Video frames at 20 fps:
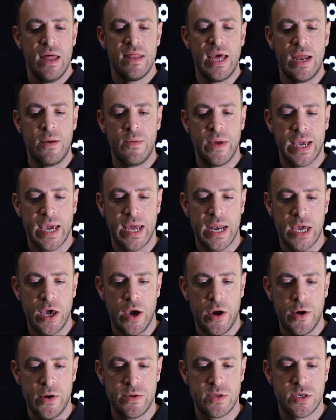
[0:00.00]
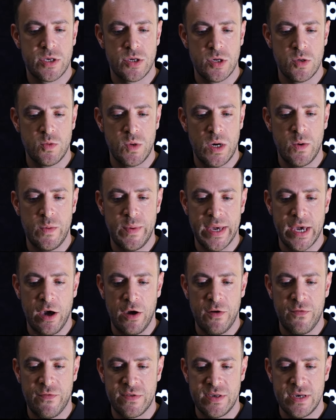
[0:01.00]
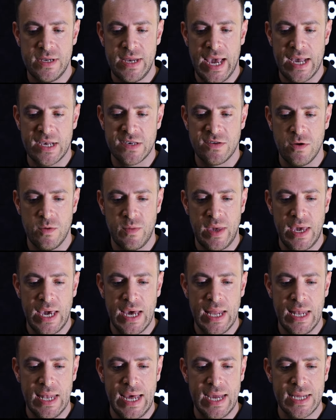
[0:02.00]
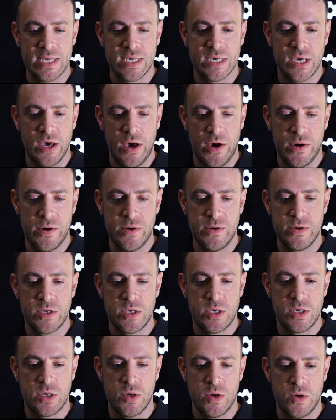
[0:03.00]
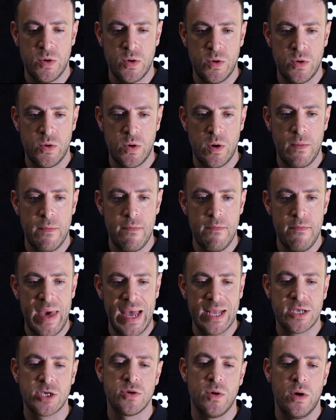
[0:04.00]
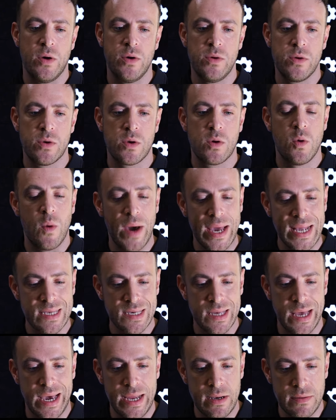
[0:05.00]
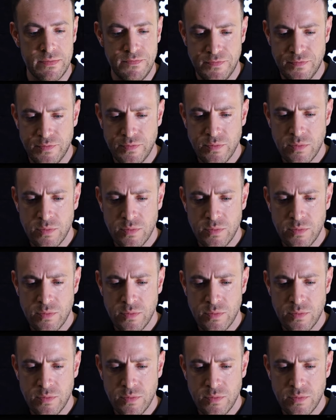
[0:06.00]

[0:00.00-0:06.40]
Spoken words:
Then we're going to go to, where will we go to next from here? Let's go to Metro Queensland.